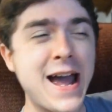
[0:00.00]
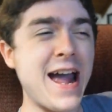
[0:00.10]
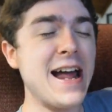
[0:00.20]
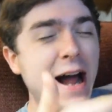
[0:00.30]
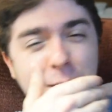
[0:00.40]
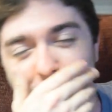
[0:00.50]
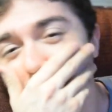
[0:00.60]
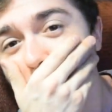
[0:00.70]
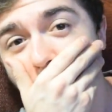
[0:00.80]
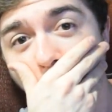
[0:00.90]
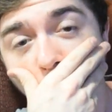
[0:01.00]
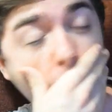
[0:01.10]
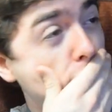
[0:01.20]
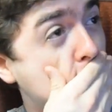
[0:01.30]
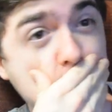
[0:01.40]
And I'm like, bro,
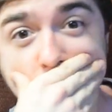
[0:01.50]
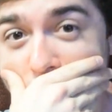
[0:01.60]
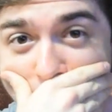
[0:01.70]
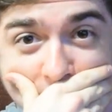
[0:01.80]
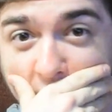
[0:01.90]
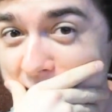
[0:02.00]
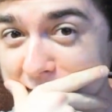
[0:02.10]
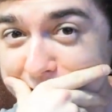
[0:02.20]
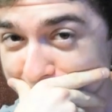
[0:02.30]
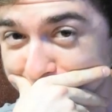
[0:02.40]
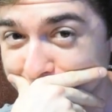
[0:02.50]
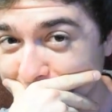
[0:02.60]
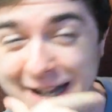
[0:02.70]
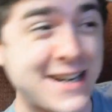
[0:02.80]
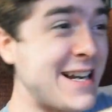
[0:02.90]
like, did, did 17 just
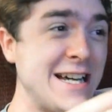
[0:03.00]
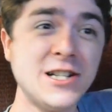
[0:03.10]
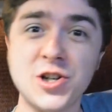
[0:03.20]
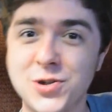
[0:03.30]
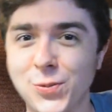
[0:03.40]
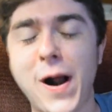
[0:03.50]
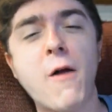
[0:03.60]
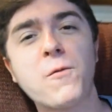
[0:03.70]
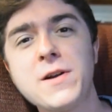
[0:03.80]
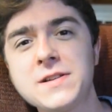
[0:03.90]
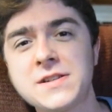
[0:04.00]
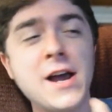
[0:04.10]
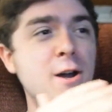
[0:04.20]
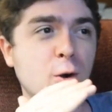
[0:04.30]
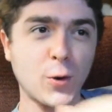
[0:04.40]
do that? Did he just reference
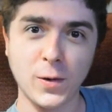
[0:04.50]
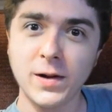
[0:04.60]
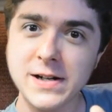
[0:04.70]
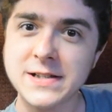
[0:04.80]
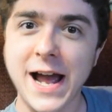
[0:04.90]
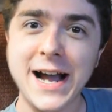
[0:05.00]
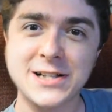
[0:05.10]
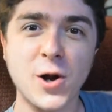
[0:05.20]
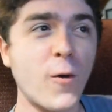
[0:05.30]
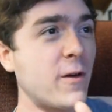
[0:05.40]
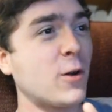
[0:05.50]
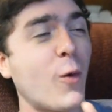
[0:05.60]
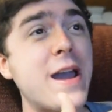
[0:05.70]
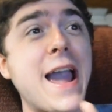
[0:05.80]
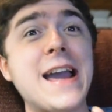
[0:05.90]
Krillin's ex-girlfriend? The
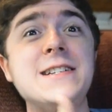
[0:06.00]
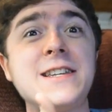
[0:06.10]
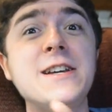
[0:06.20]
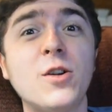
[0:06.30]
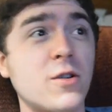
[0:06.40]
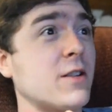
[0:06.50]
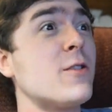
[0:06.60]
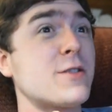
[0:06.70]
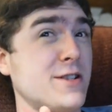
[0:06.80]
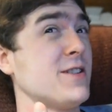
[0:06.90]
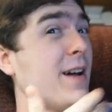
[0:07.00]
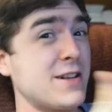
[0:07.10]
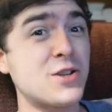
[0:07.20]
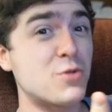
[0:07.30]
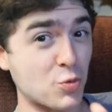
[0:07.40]
way 18 looked, it looked
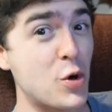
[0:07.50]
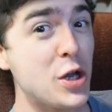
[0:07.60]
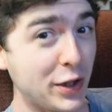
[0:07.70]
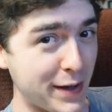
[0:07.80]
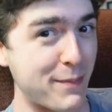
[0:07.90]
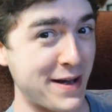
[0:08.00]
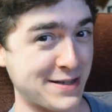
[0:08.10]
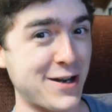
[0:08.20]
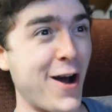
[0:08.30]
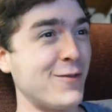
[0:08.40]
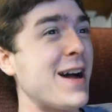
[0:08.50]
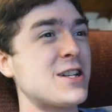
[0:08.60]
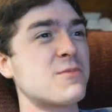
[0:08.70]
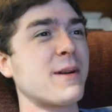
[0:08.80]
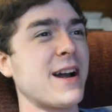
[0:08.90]
like she was really pissed off.
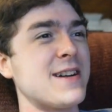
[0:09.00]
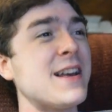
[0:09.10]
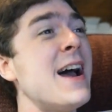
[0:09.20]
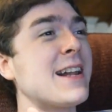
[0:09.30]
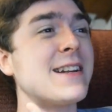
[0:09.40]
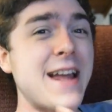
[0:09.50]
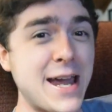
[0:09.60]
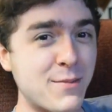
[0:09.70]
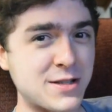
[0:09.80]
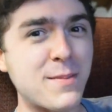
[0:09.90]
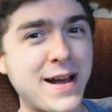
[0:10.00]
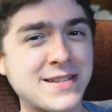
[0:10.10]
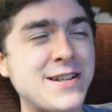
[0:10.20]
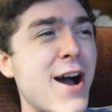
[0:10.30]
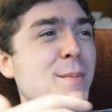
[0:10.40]
Not just because the name was
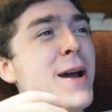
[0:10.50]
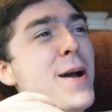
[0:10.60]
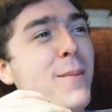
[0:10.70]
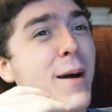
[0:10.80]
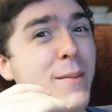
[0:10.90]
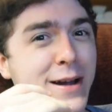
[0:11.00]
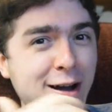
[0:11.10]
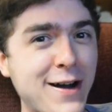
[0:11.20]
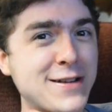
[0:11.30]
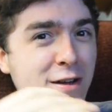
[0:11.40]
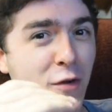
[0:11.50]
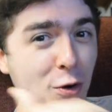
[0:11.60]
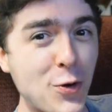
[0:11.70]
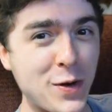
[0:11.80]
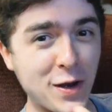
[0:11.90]
messed up, but because of
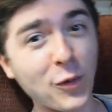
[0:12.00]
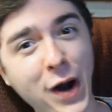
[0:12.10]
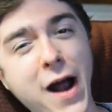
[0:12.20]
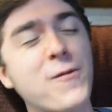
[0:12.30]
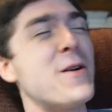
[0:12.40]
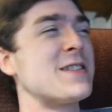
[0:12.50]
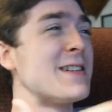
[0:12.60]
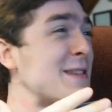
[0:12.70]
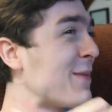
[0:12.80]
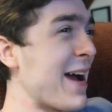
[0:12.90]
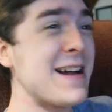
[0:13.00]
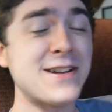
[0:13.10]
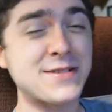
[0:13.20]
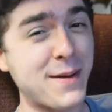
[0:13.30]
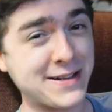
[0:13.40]
who he referenced. It seemed like
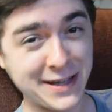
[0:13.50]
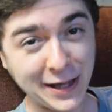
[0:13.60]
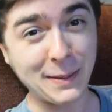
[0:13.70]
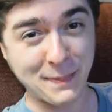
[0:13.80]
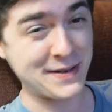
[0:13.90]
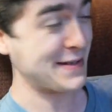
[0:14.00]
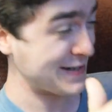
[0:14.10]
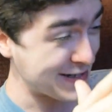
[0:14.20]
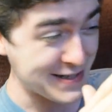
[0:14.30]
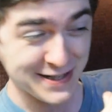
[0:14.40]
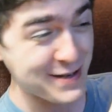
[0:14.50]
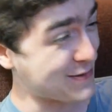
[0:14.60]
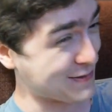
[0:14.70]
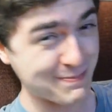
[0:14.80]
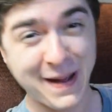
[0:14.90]
18 was about to kill a bitch. Like, he, he
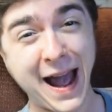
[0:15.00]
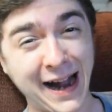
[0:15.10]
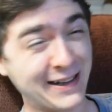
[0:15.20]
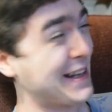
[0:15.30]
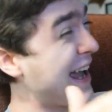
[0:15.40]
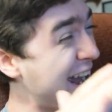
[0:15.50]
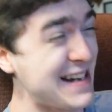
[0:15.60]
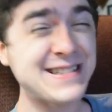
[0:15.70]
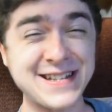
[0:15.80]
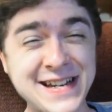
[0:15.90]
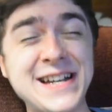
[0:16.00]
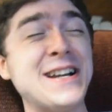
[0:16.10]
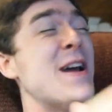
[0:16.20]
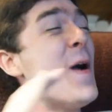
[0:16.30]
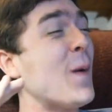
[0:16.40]
was mad. Like,
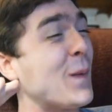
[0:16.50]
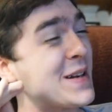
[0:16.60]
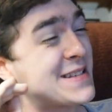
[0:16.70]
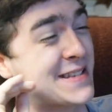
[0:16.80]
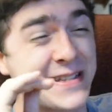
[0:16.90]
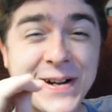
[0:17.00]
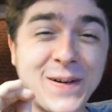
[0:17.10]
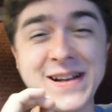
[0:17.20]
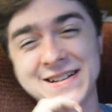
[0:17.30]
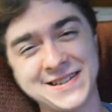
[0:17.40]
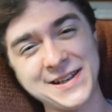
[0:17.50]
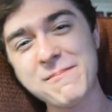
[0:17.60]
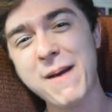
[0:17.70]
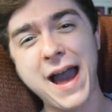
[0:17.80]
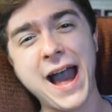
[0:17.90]
18 was
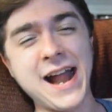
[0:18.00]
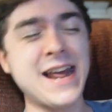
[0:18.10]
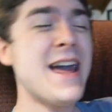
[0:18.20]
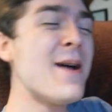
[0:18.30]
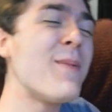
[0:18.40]
seriously mad.